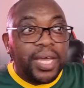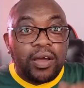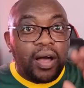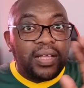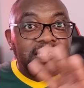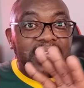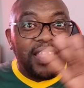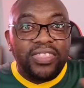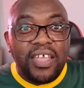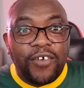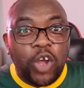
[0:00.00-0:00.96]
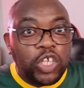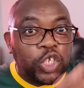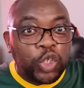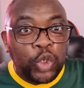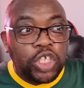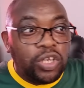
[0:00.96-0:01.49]
because the
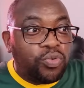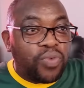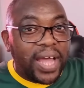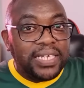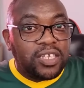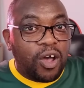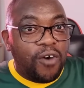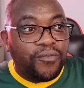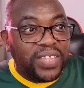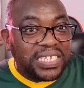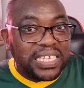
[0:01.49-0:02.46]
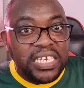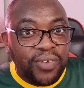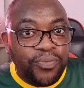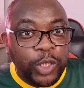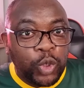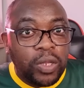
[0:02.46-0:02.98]
constitutional rights of this
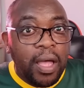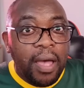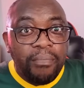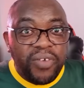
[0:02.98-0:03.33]
individual